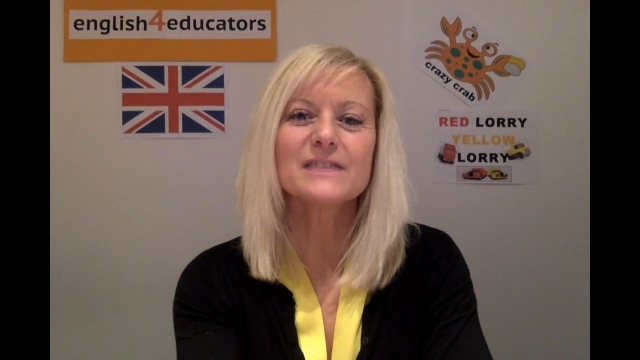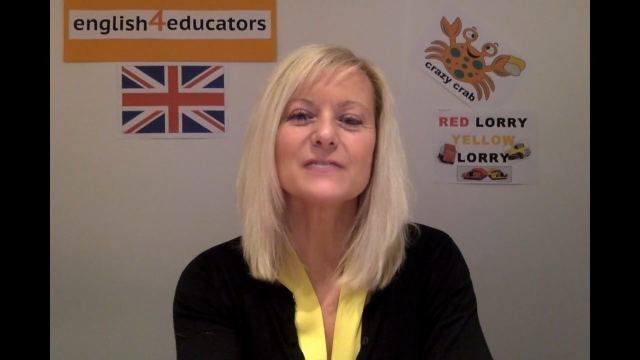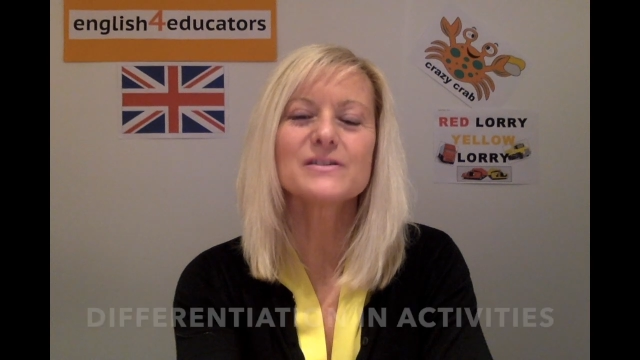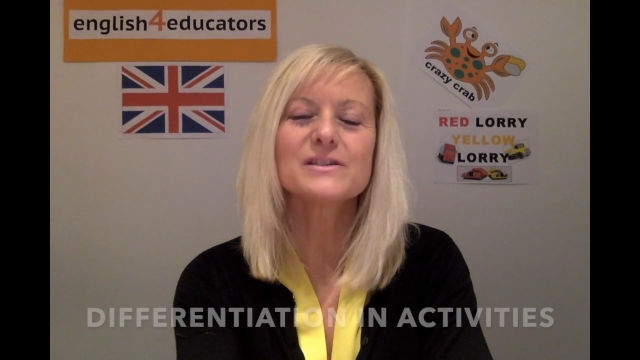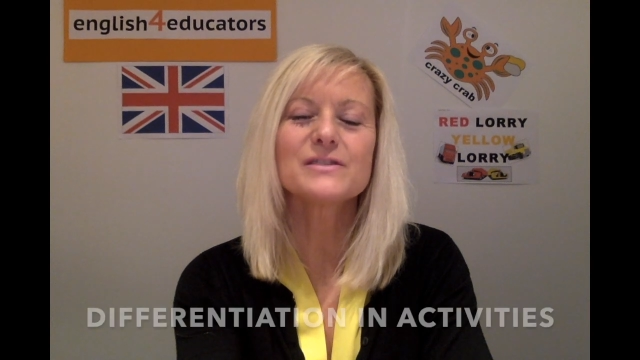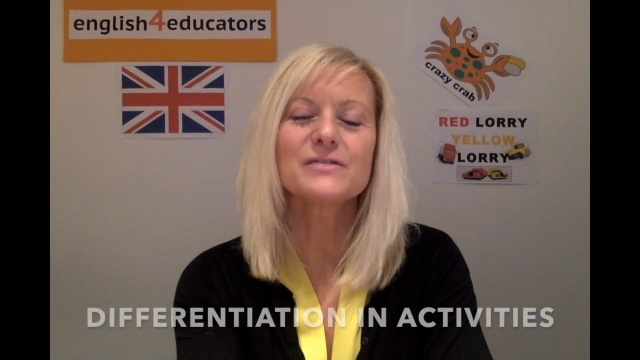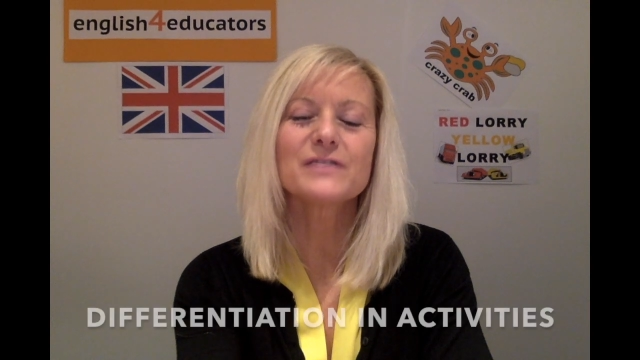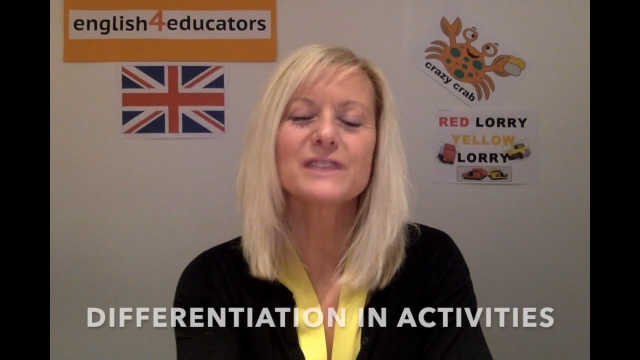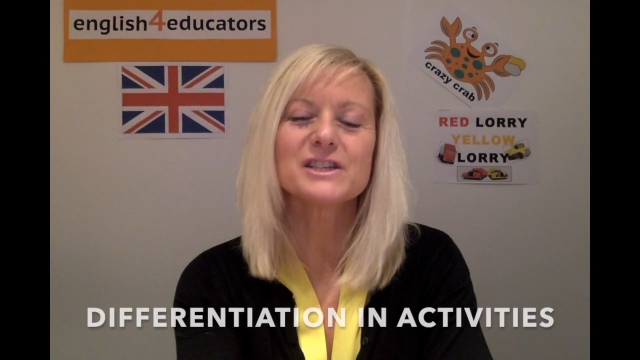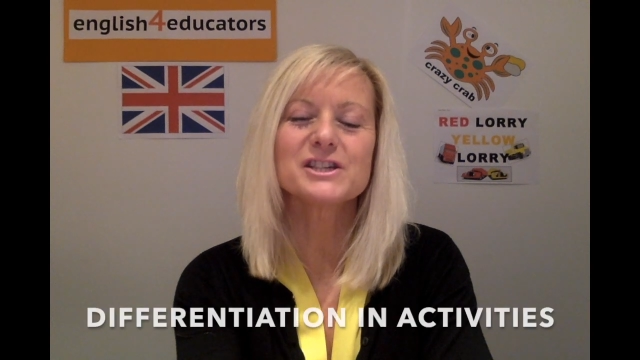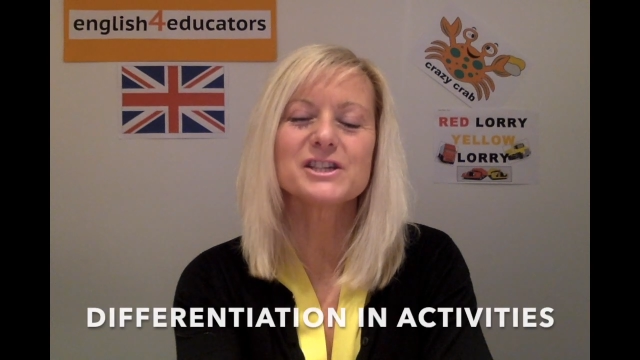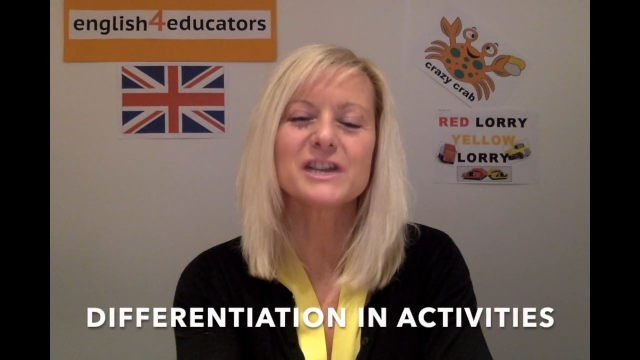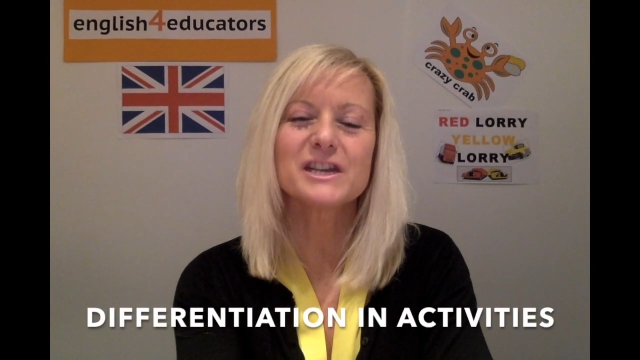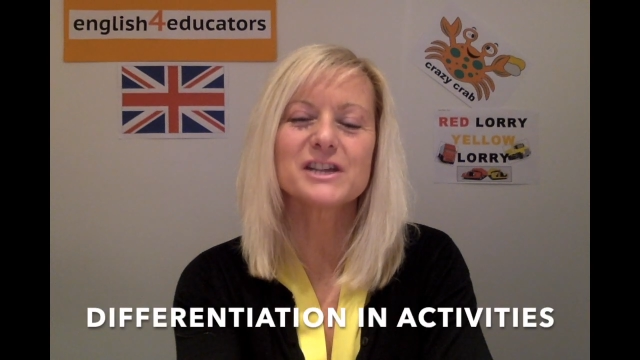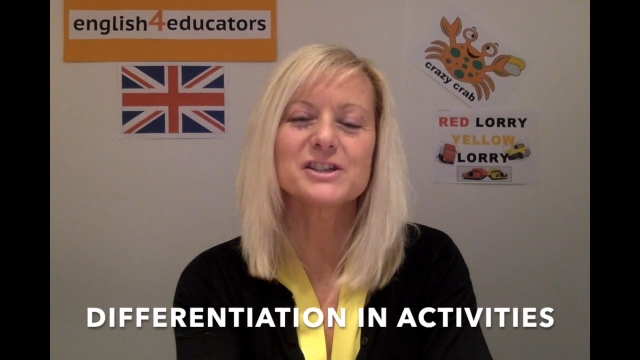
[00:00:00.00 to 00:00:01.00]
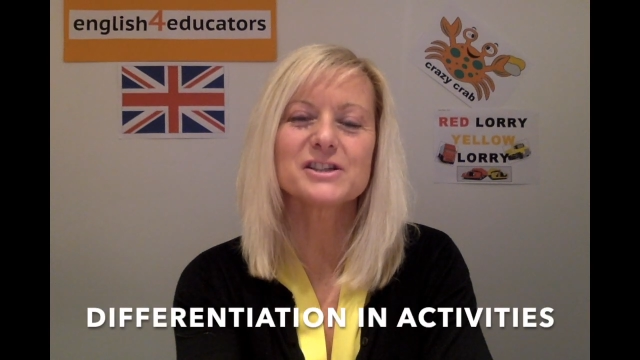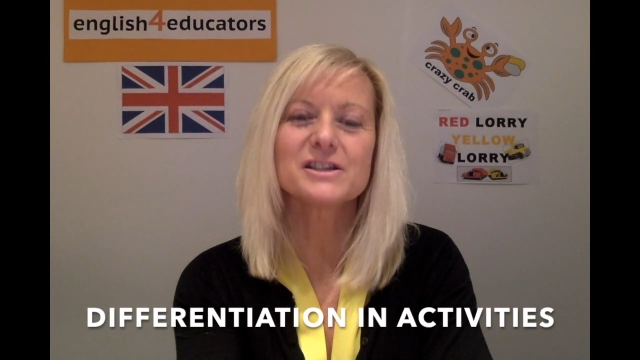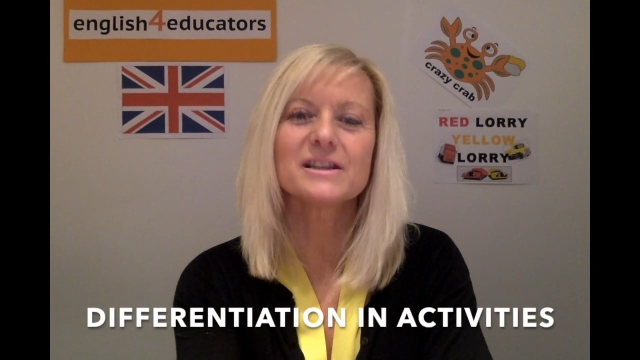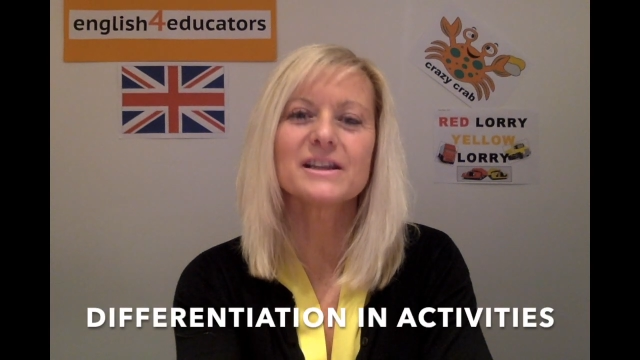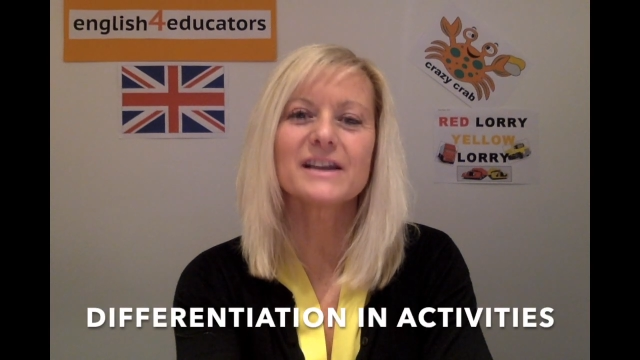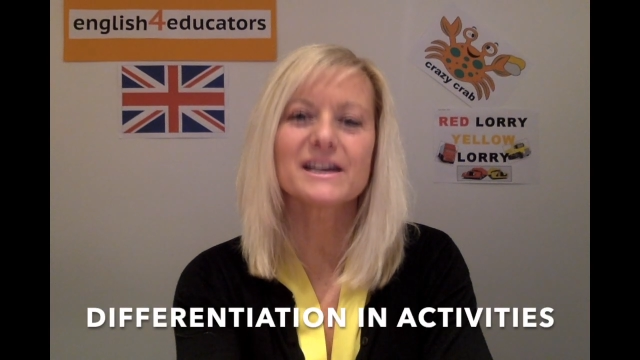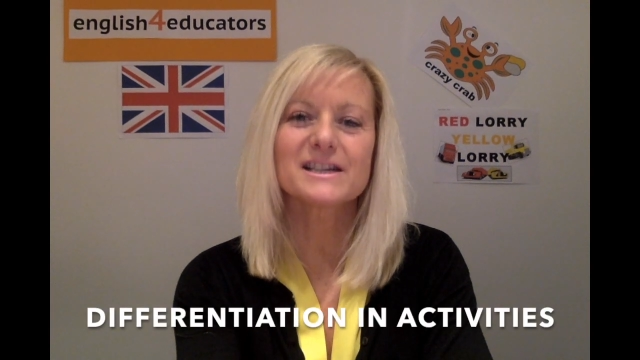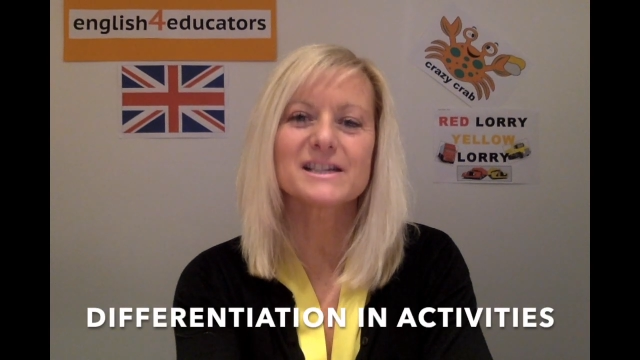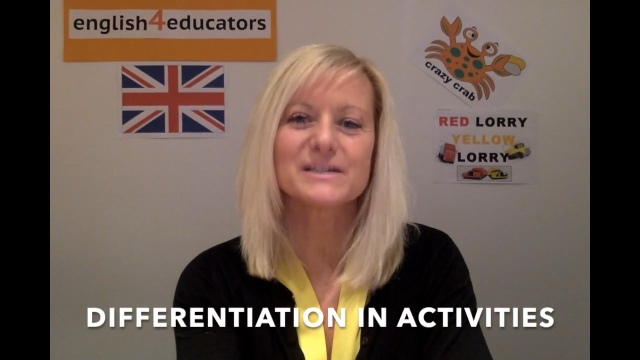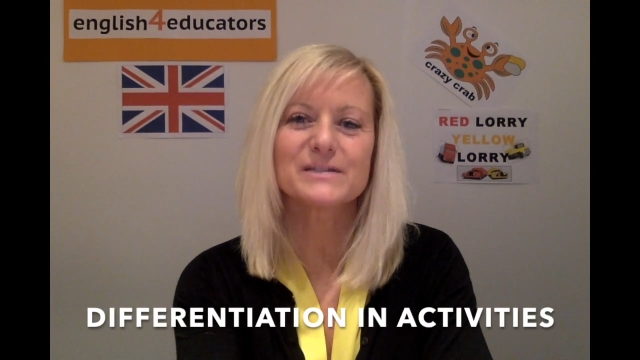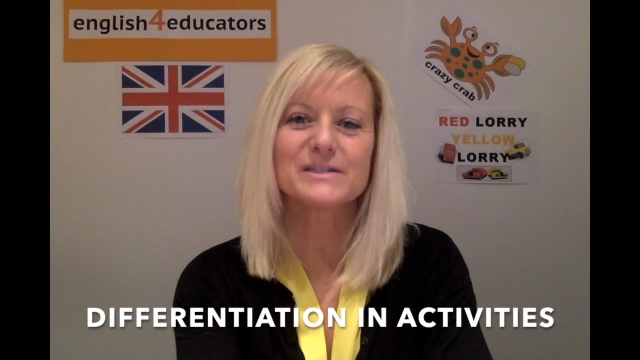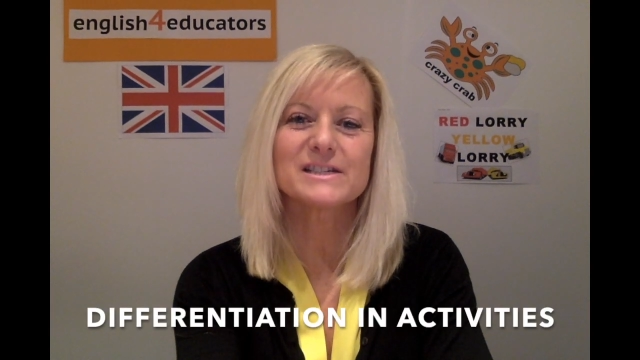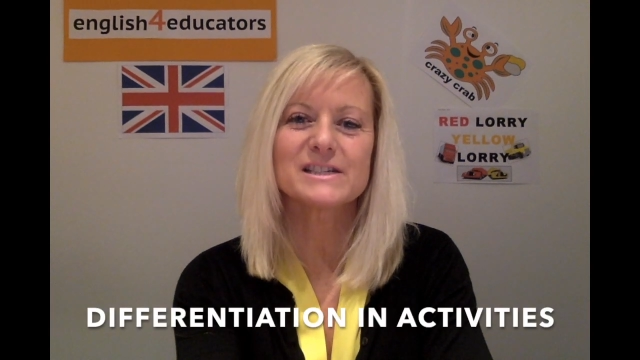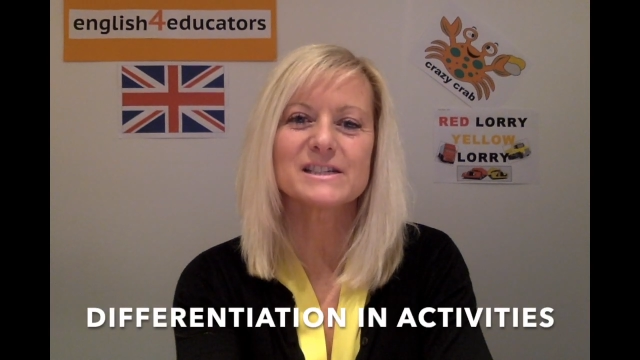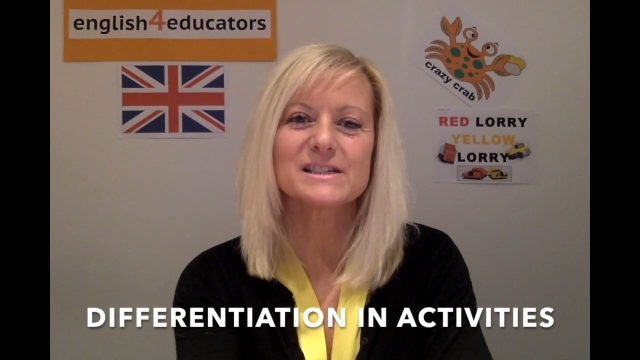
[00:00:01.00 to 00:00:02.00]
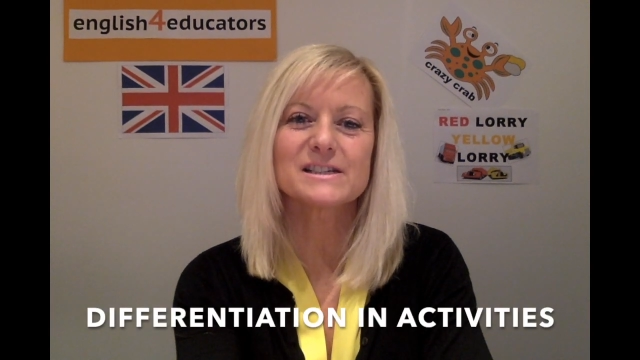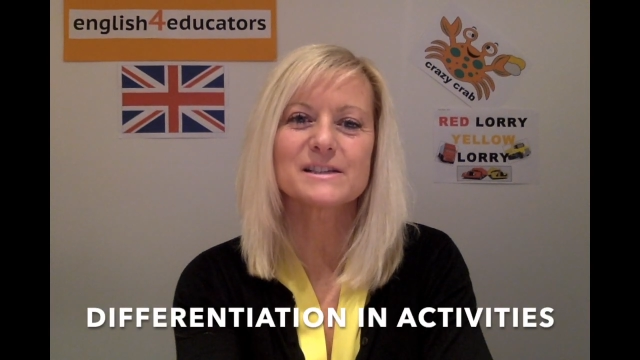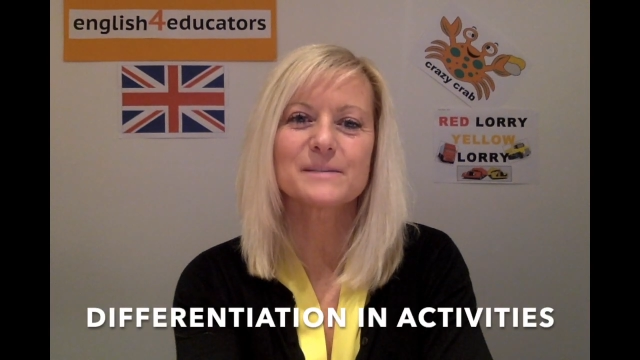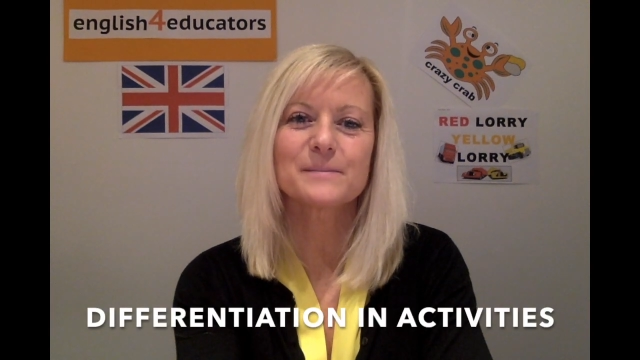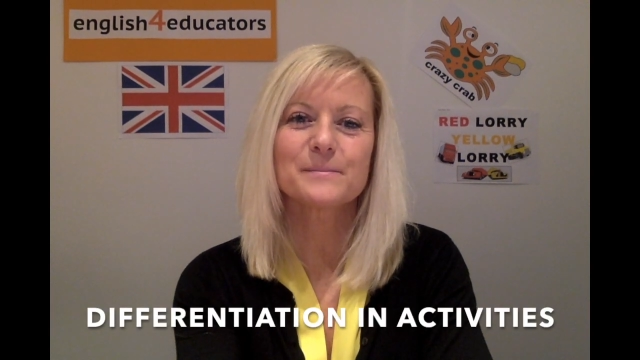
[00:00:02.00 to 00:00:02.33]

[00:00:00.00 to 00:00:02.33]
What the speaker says: for differentiation in the activities.